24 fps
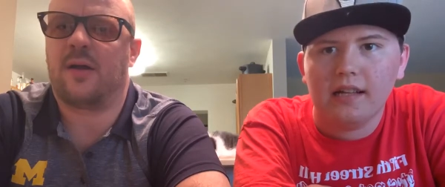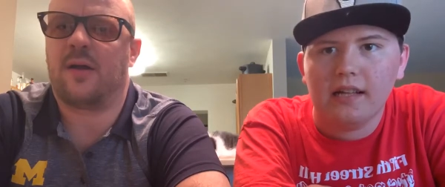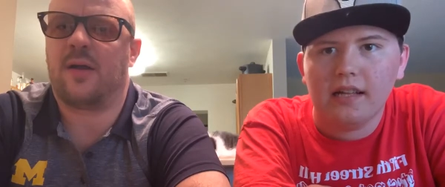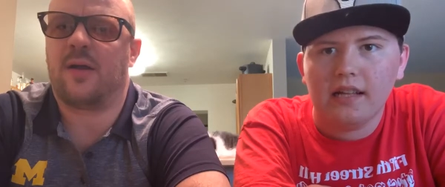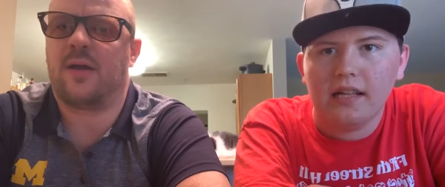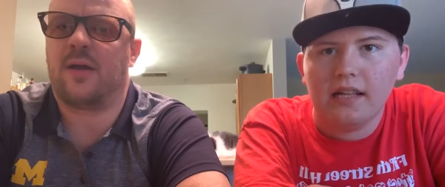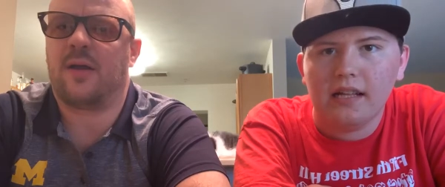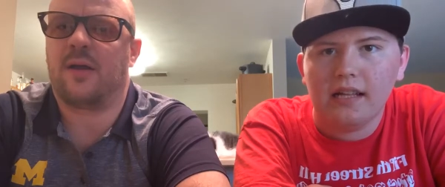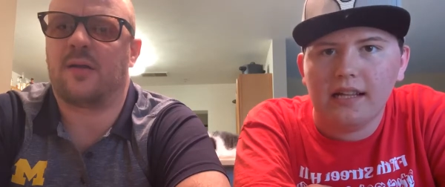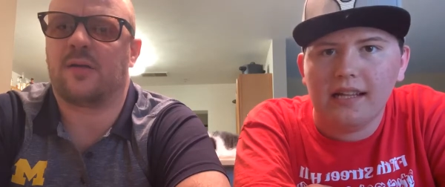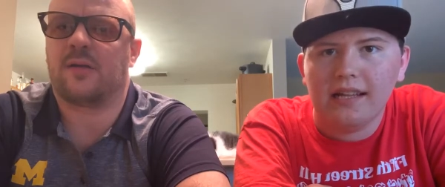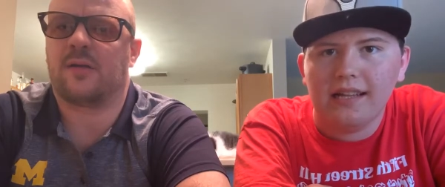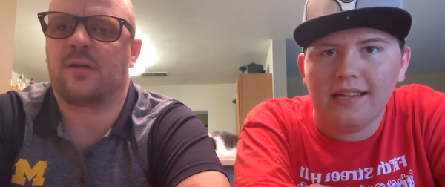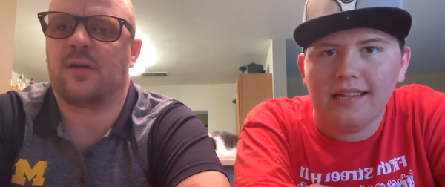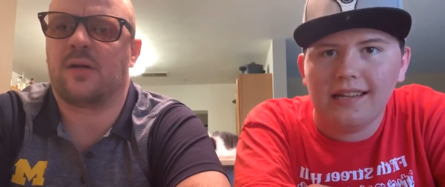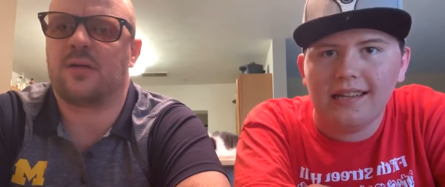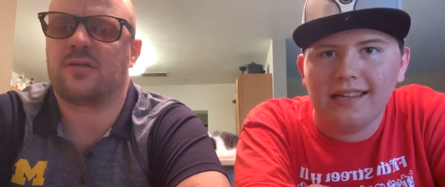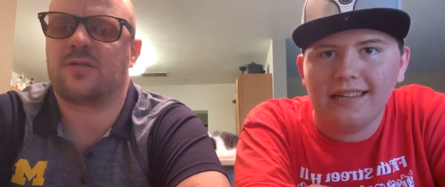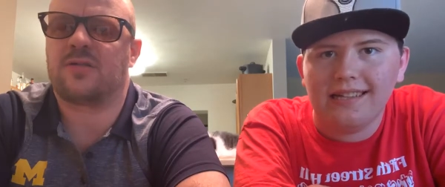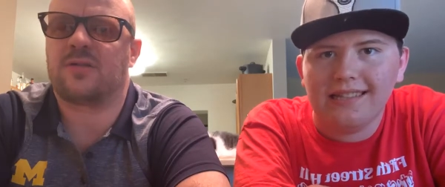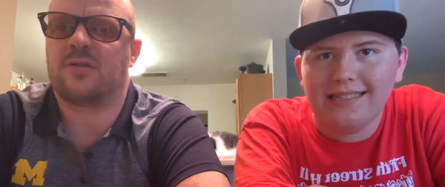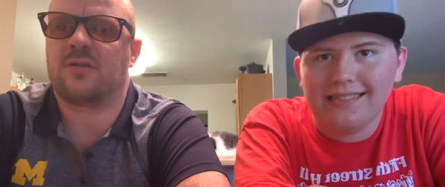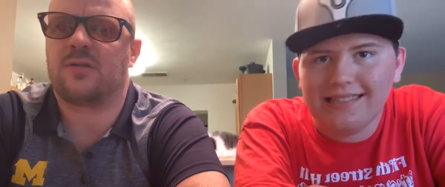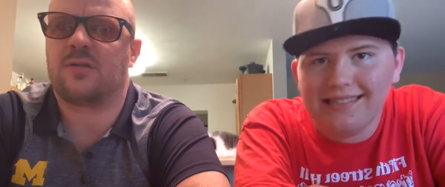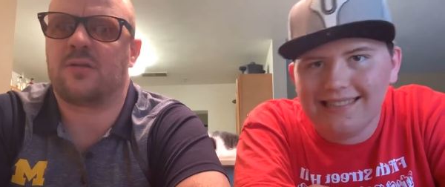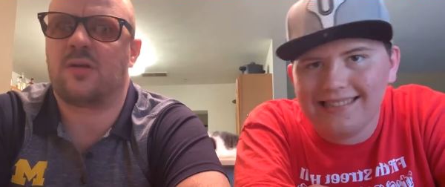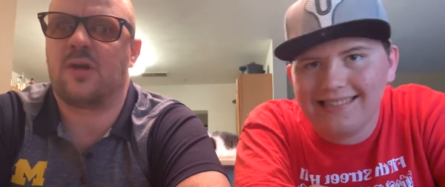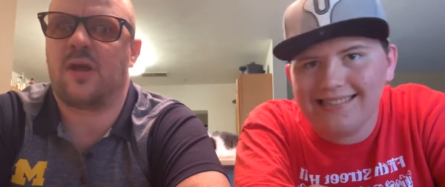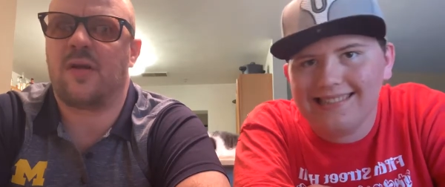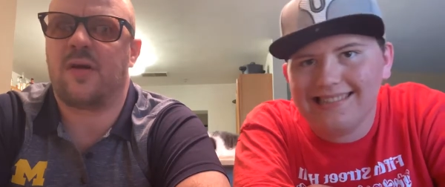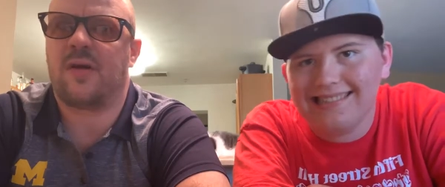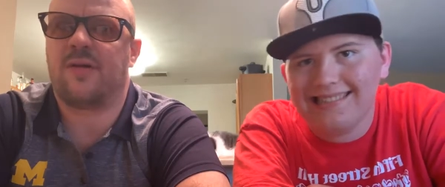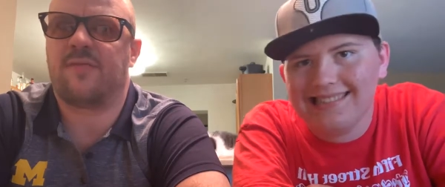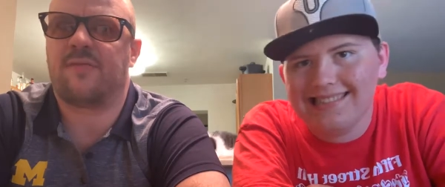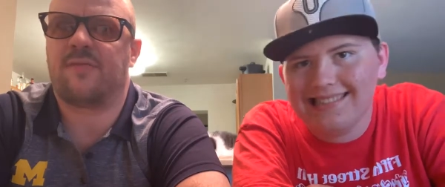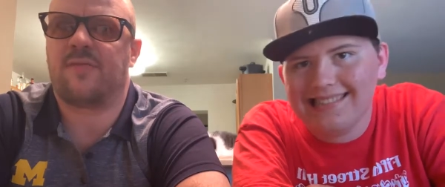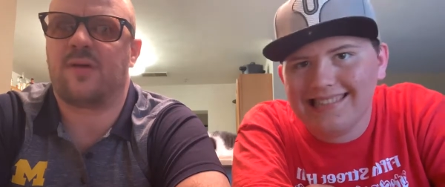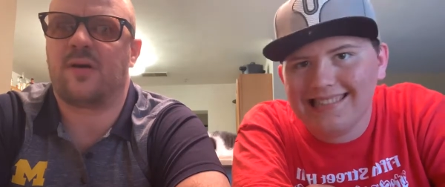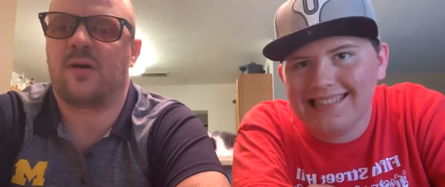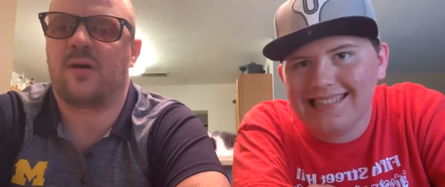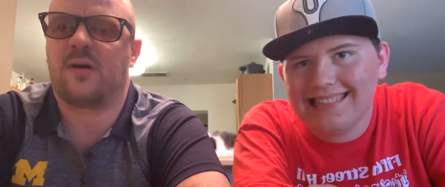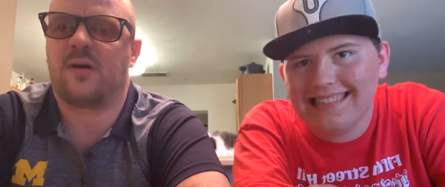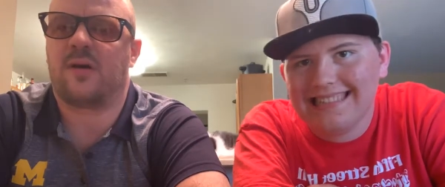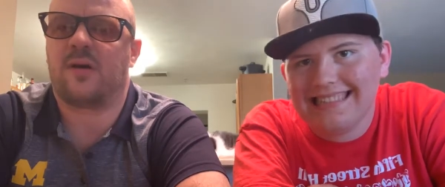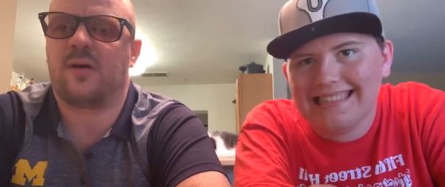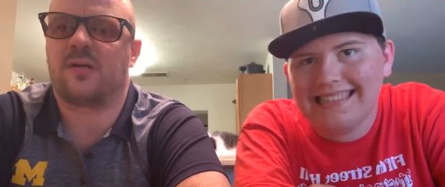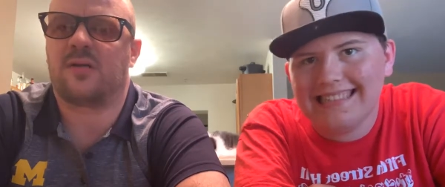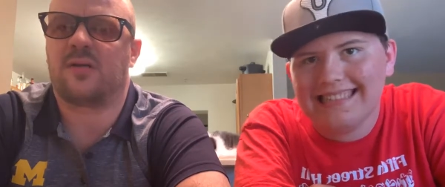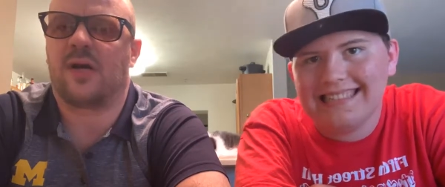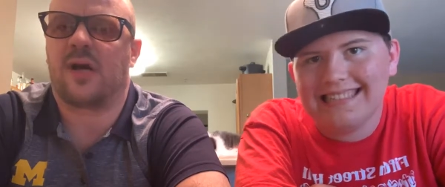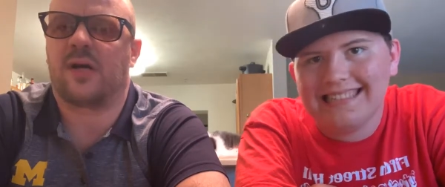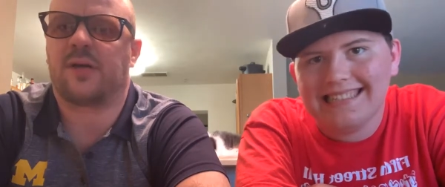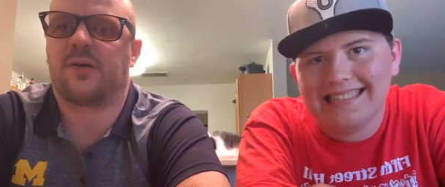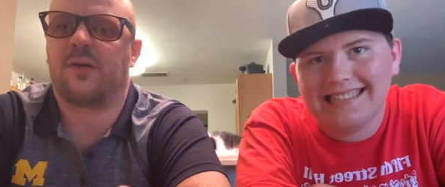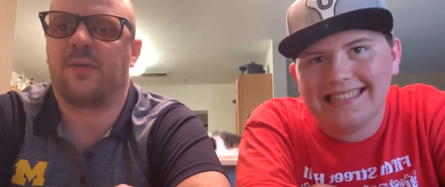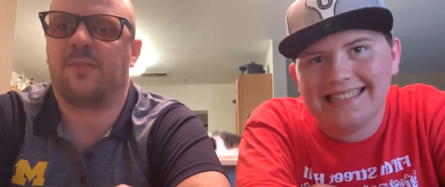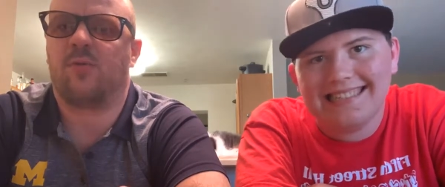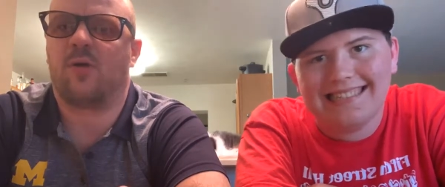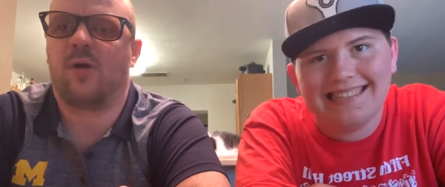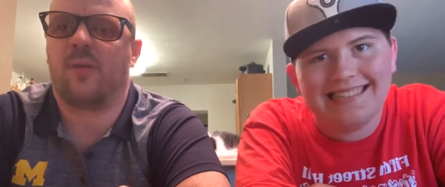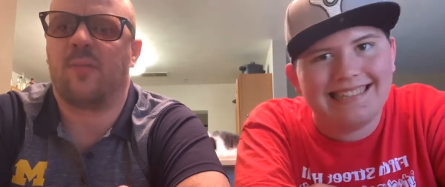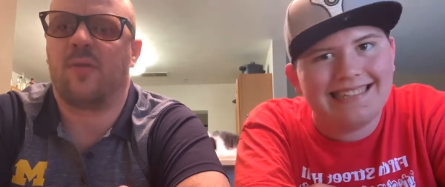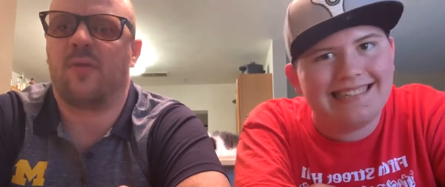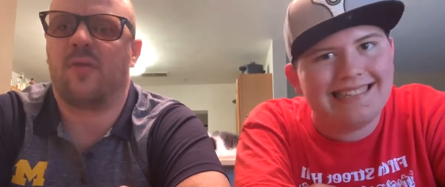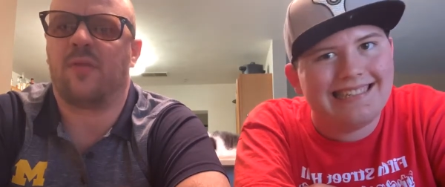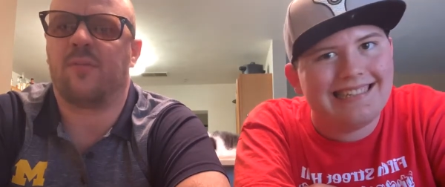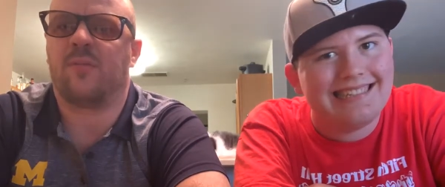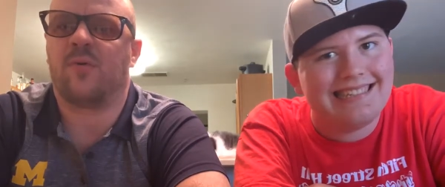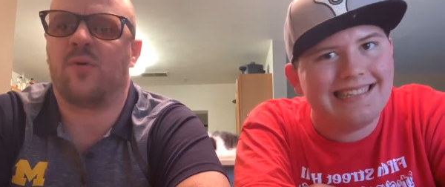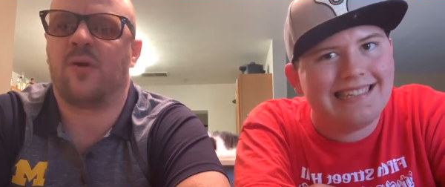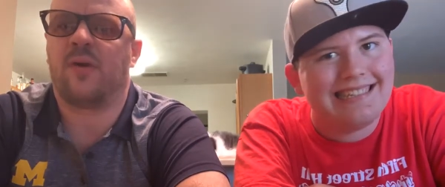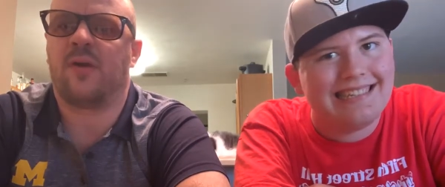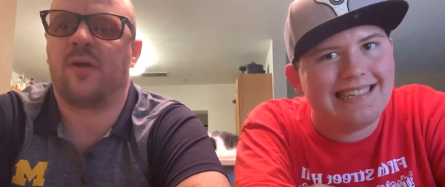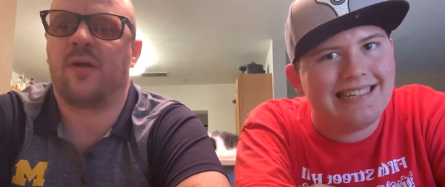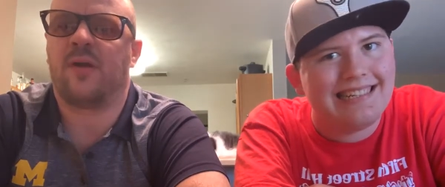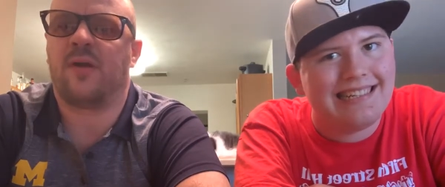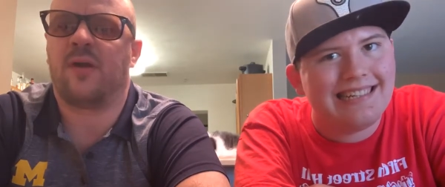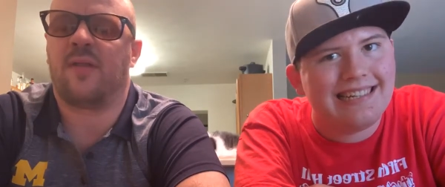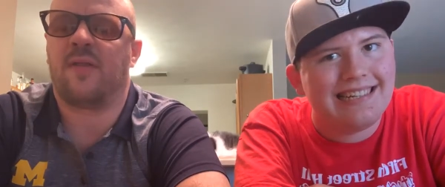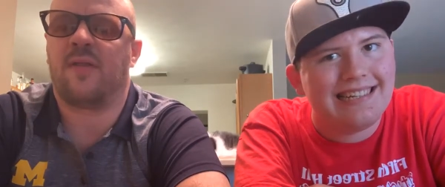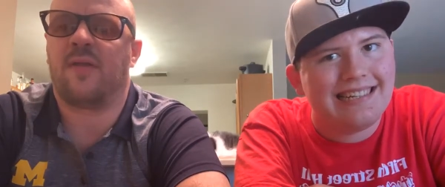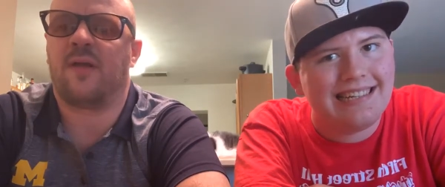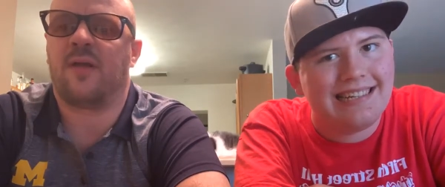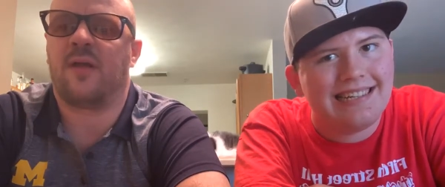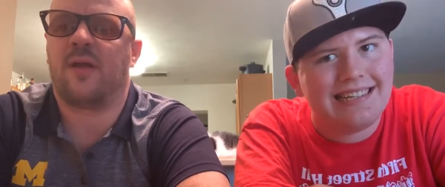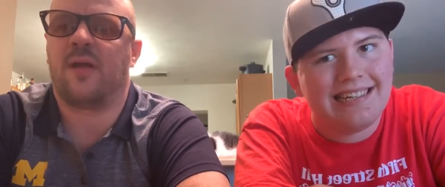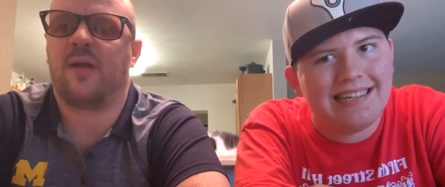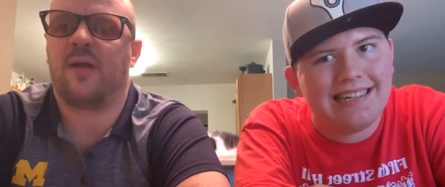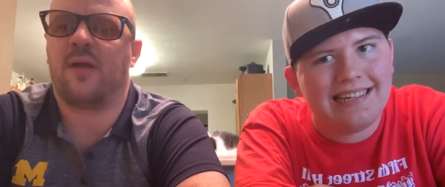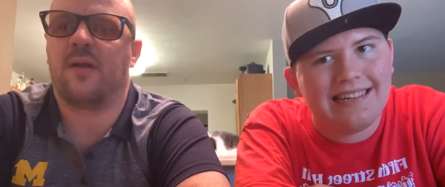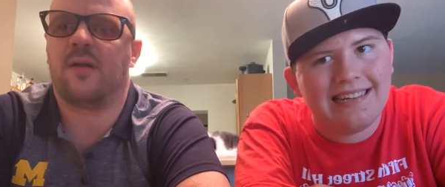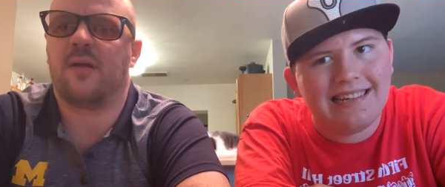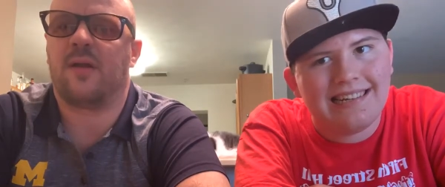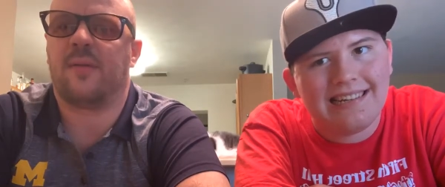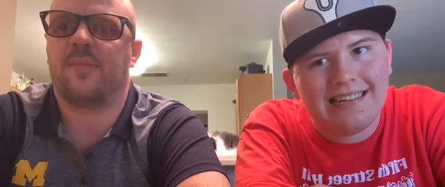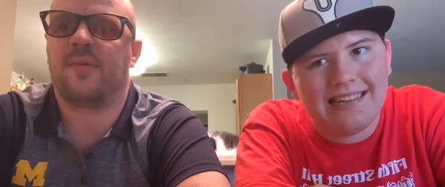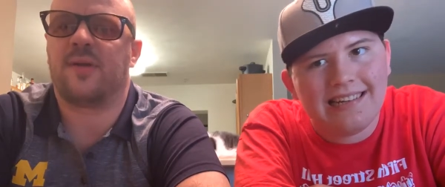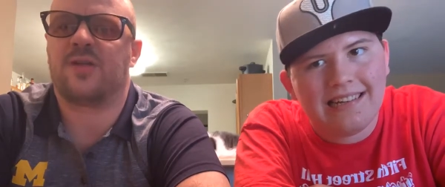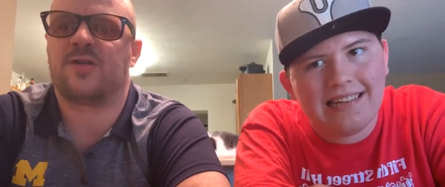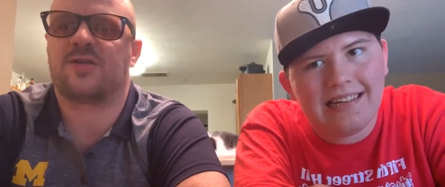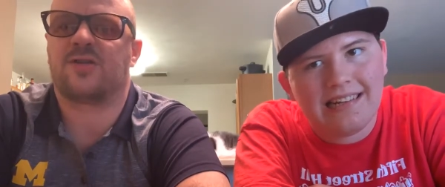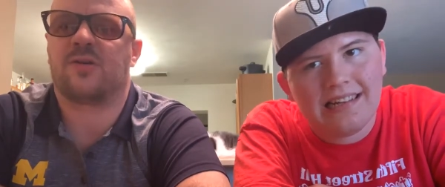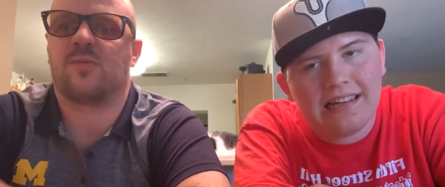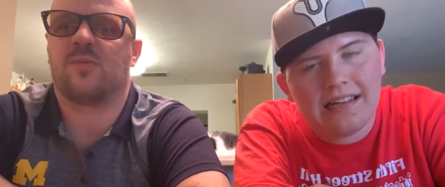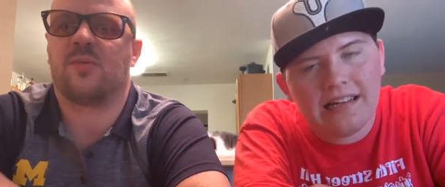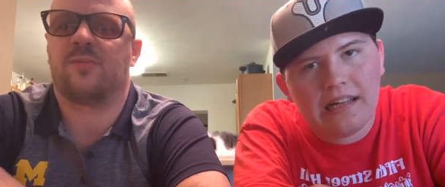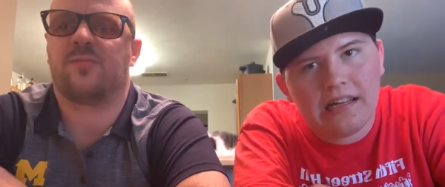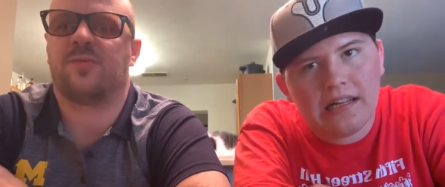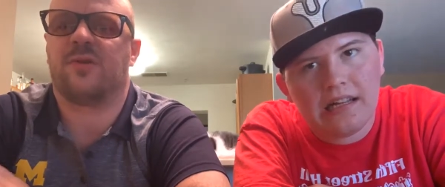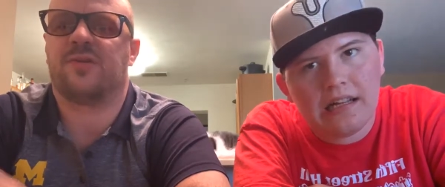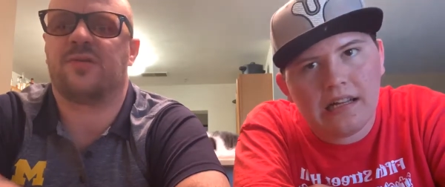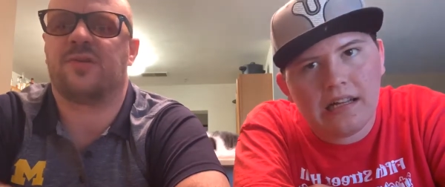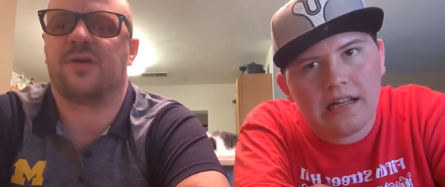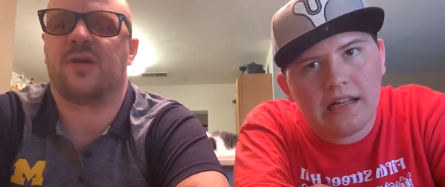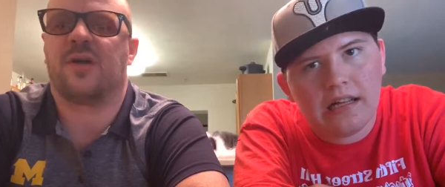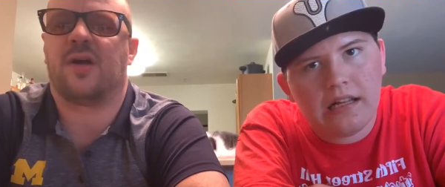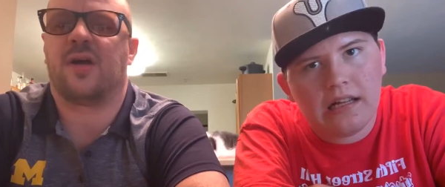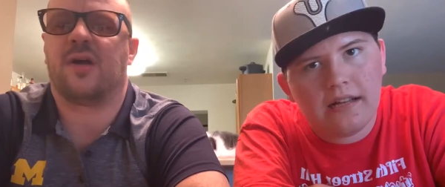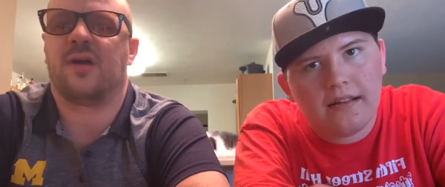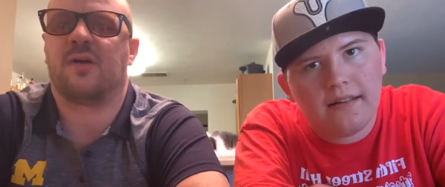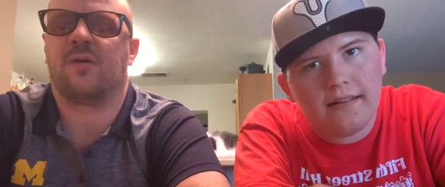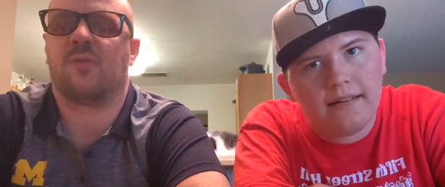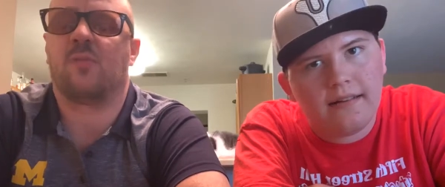Speaker 1: and Carson have a doctor appointment in the morning, and then I'm not sure what Brenda and I.